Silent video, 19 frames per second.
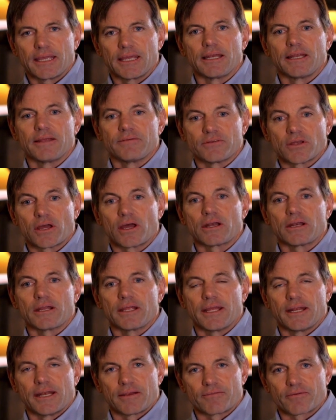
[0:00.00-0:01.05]
It lives on
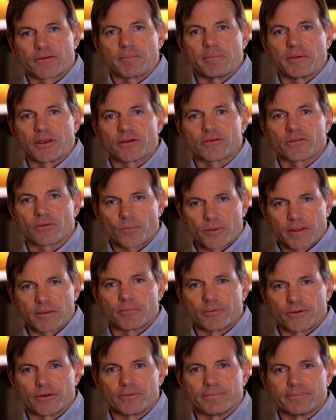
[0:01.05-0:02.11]
in every beer that we
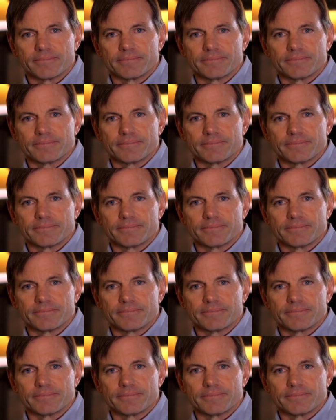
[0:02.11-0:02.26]
brew.